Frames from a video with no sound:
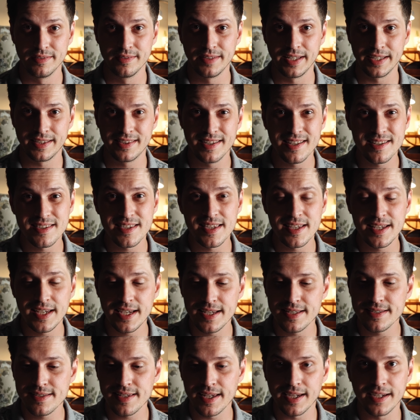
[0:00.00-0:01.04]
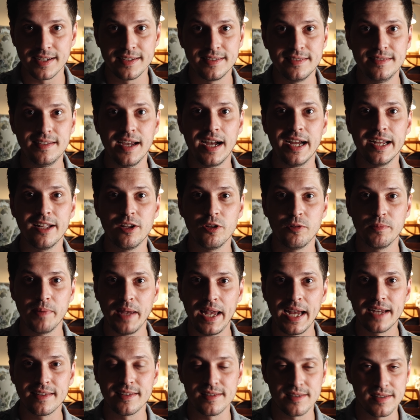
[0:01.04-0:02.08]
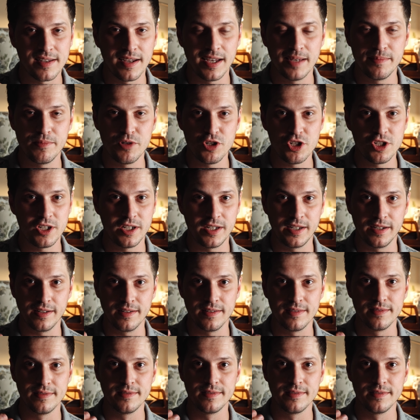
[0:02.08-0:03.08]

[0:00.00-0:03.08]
Like, this thing has like dialed back the time machine